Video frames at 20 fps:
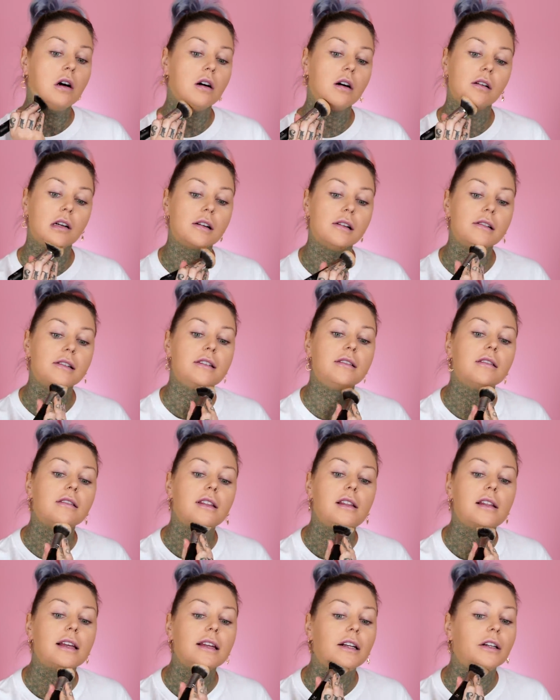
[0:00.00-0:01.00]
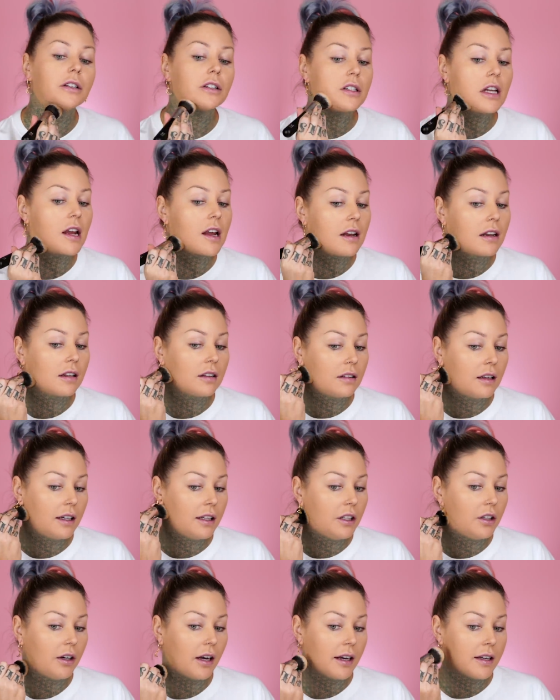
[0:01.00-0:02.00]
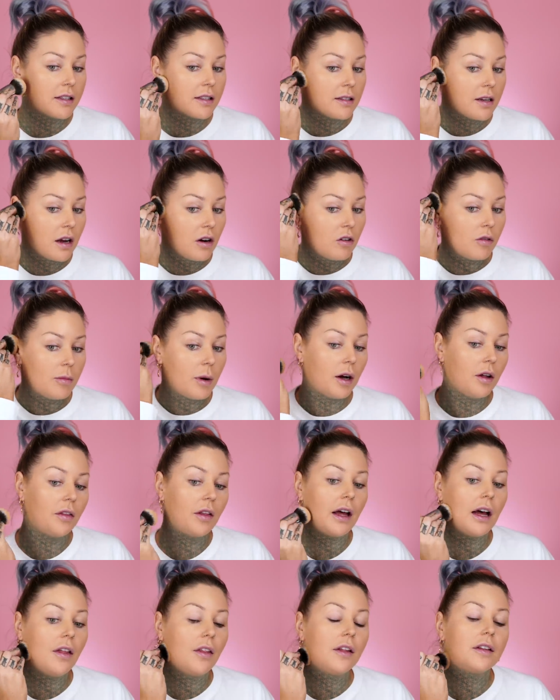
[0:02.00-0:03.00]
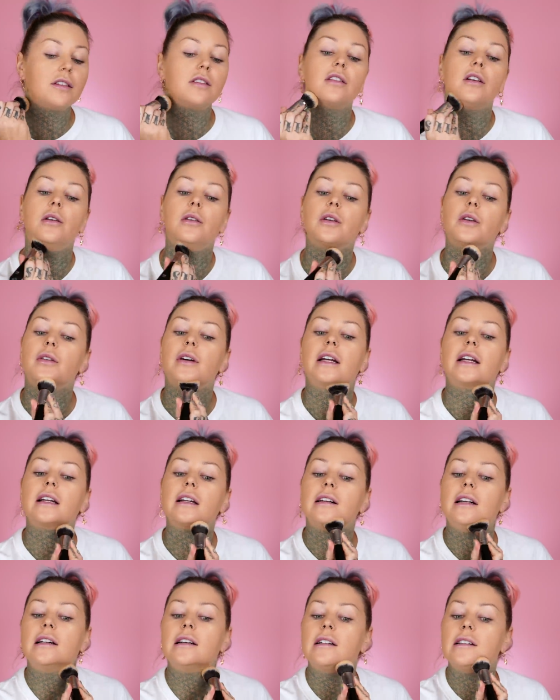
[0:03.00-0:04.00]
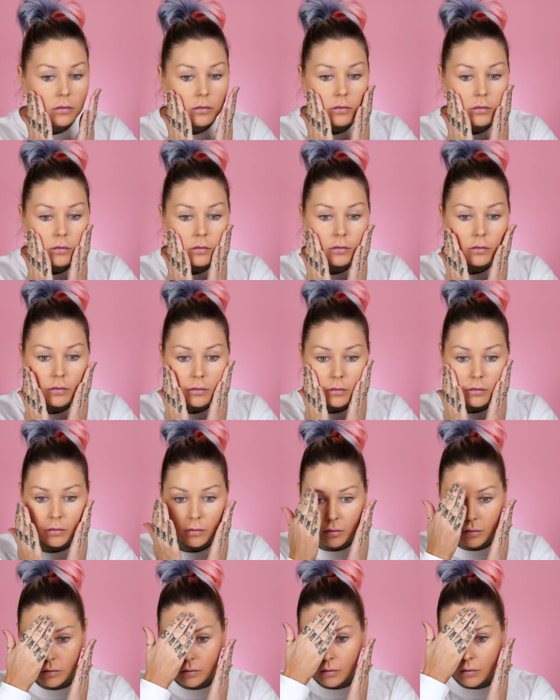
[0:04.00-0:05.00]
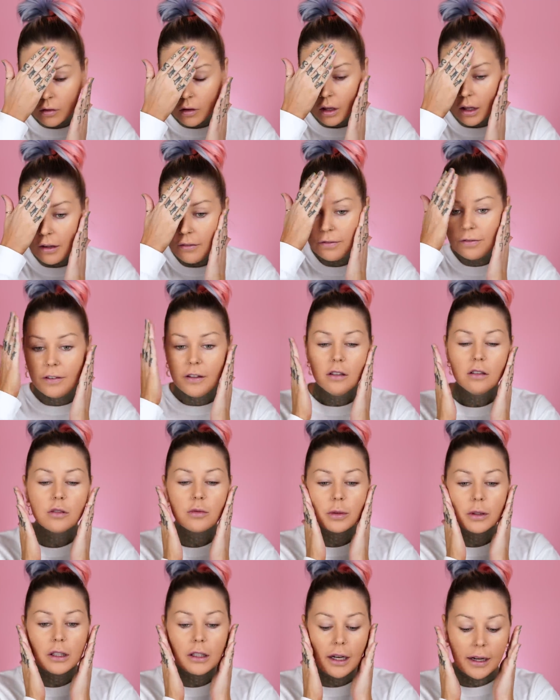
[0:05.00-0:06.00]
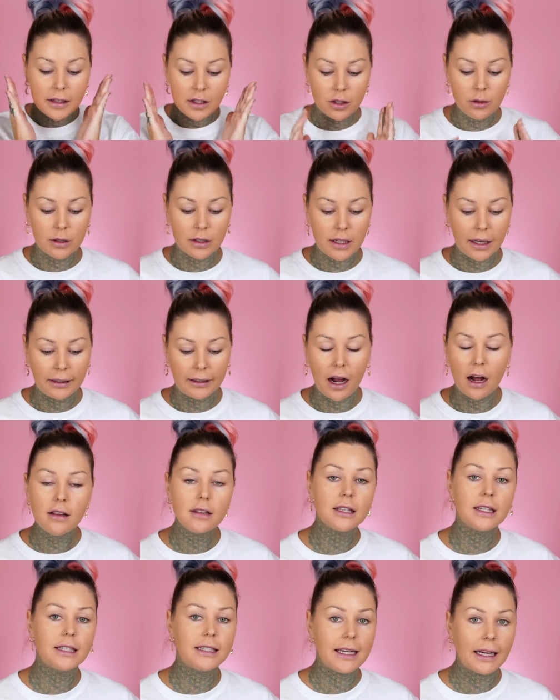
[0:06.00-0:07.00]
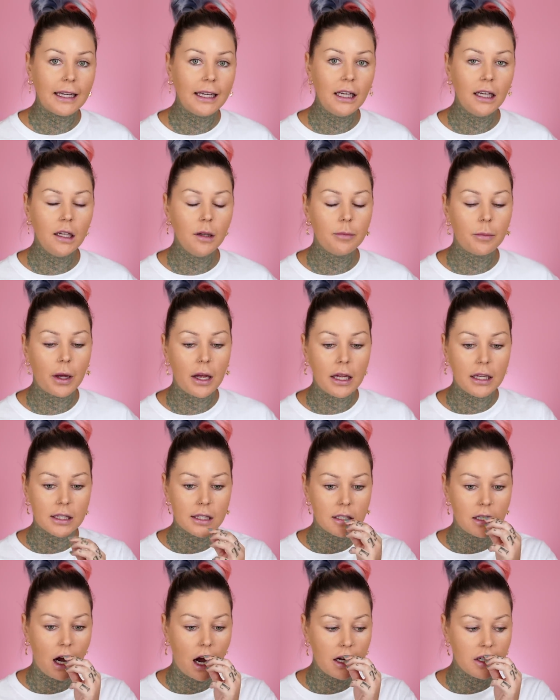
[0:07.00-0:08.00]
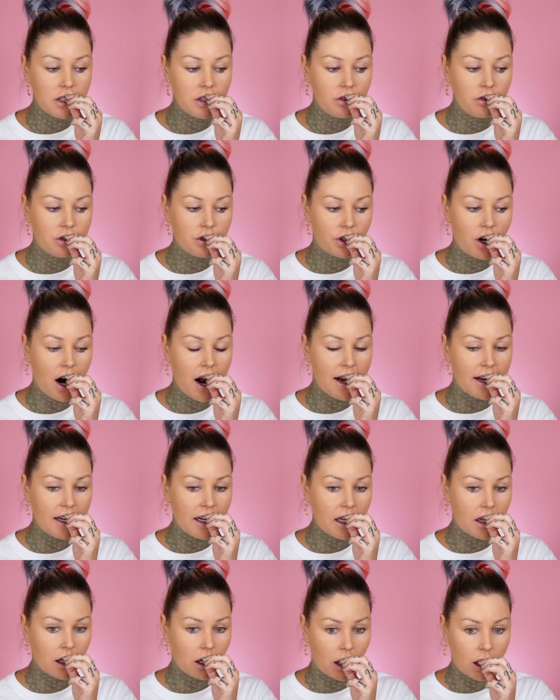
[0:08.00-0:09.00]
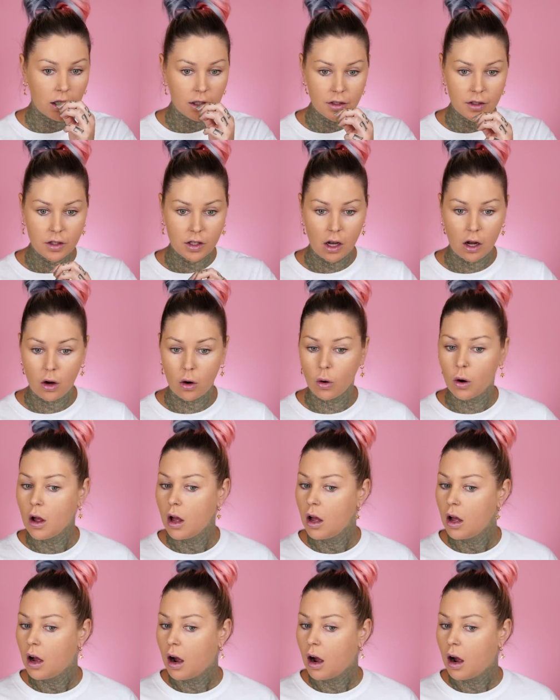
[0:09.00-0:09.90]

on a later date and let you guys know about that. That's so annoying. It feels really nice too. It's like not sticky, but it's not too dry either. So